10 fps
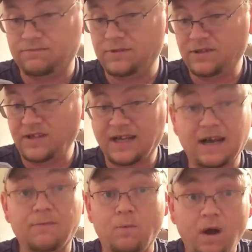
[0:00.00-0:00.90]
looked like
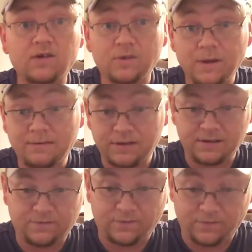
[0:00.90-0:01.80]
I walked away with
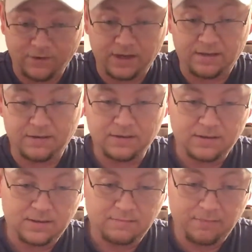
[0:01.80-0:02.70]
it for free,
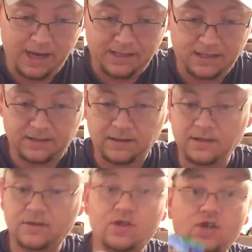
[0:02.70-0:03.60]

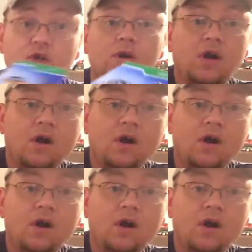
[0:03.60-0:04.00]
basically. Short